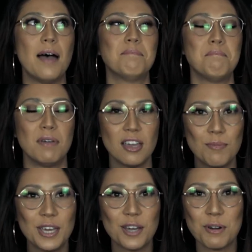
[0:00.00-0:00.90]
and
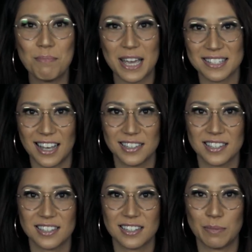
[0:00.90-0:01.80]
maybe it would make
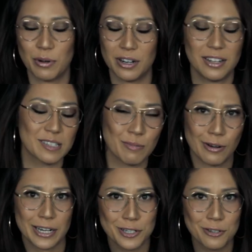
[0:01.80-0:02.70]
sense to put an
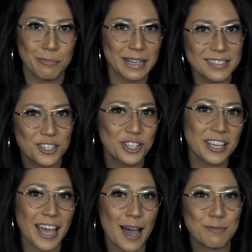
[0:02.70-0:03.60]
inspirational message
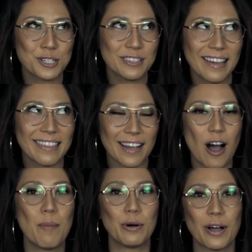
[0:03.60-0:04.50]
in the caption. Like, that
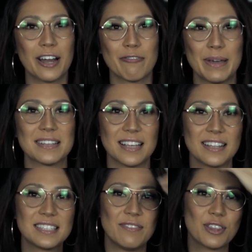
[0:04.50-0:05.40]
combo kind of makes
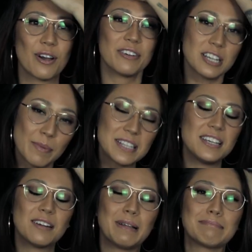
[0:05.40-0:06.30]
sense, even though every time I
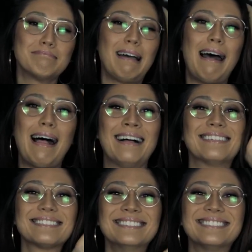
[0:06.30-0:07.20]
see it, I'm like, ah.